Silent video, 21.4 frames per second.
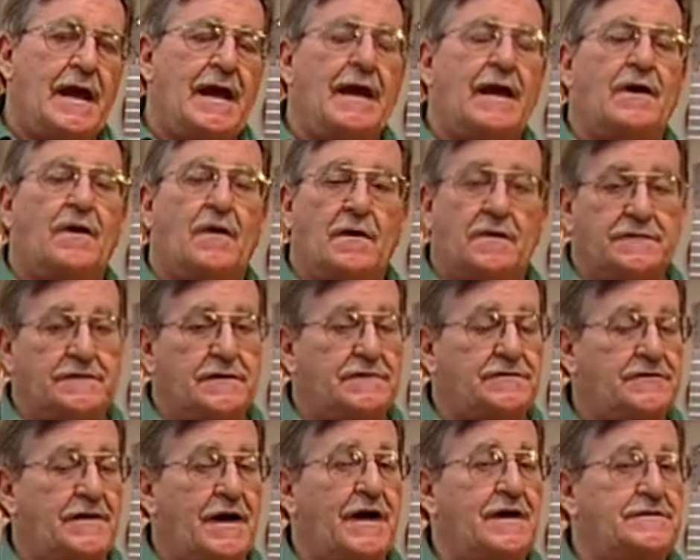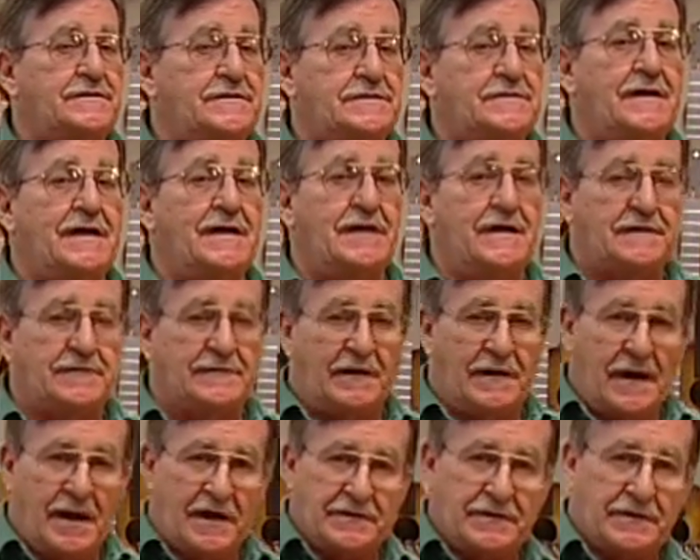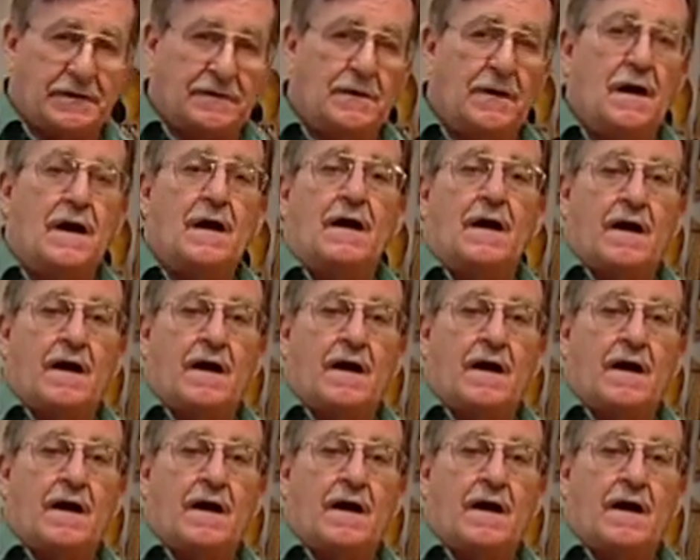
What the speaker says: it also changes the intonation